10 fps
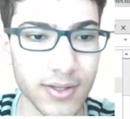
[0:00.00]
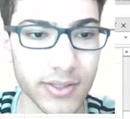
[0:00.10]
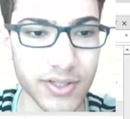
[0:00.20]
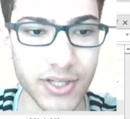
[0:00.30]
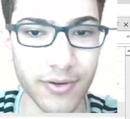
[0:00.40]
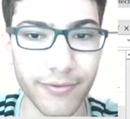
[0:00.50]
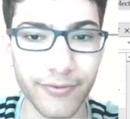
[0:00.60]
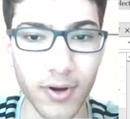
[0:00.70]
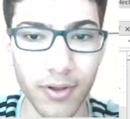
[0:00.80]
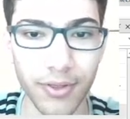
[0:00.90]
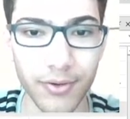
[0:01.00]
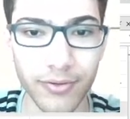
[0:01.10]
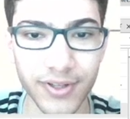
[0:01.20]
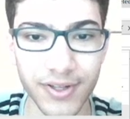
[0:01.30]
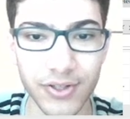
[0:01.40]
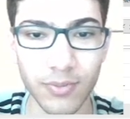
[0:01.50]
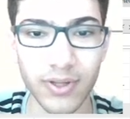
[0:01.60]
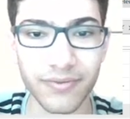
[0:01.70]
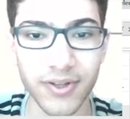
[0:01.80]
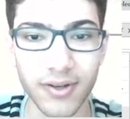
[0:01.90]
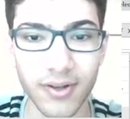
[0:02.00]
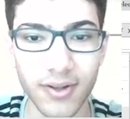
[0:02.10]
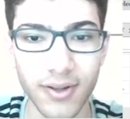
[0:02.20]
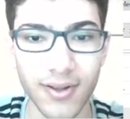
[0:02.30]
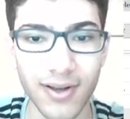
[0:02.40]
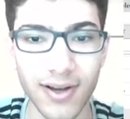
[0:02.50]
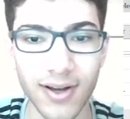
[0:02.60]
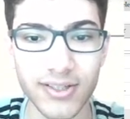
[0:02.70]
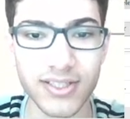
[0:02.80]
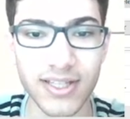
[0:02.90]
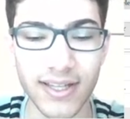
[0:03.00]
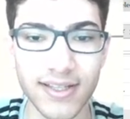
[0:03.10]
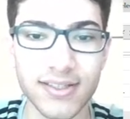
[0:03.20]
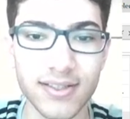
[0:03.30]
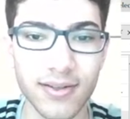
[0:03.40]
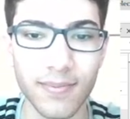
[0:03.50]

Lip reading: So it's going to fall through into oblivion, just in case.